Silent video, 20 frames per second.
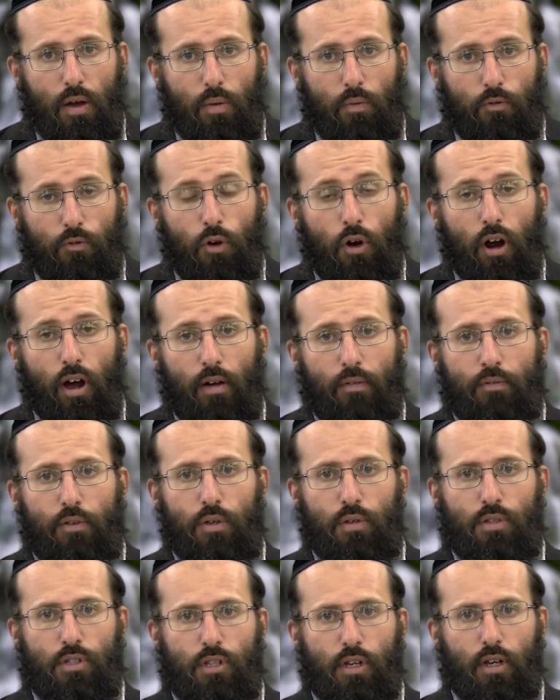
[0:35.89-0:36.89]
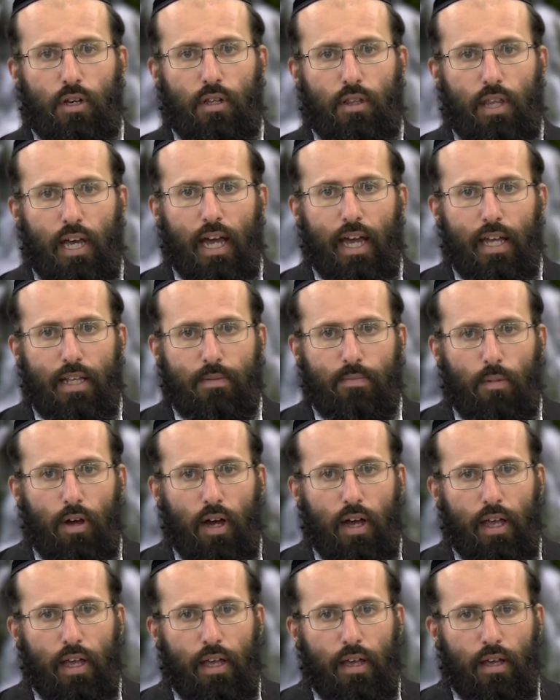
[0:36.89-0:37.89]
for our future. That is
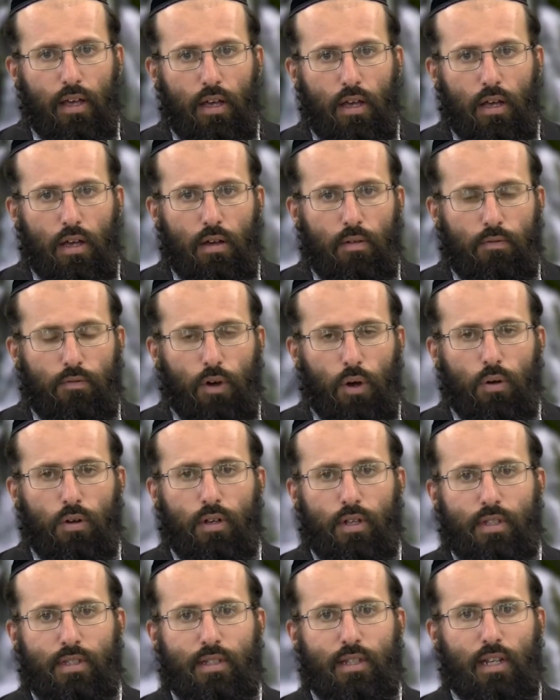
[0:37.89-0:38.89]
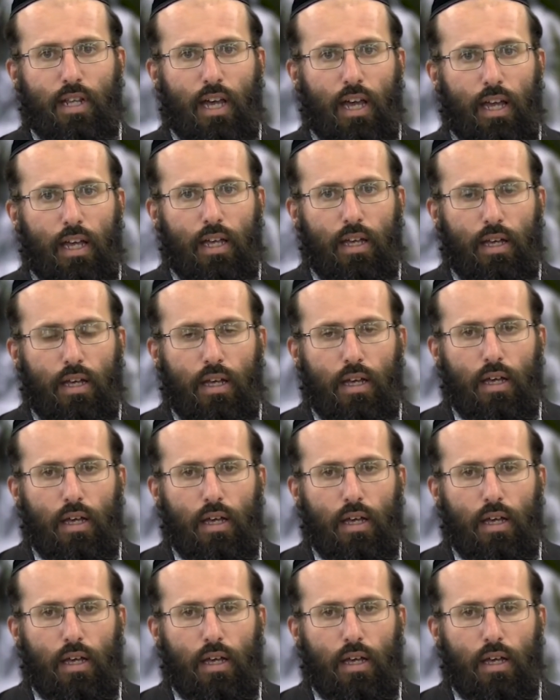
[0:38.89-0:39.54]
my focus today,